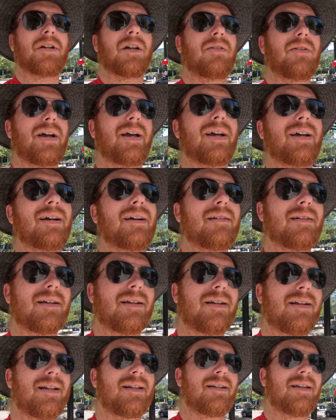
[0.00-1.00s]
go ahead
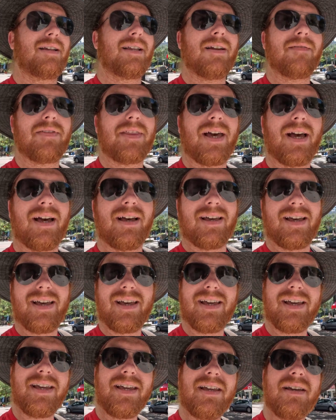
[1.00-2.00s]
and give that
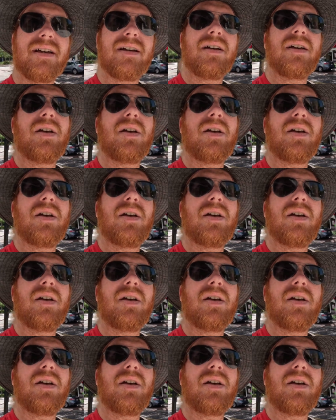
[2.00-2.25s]
a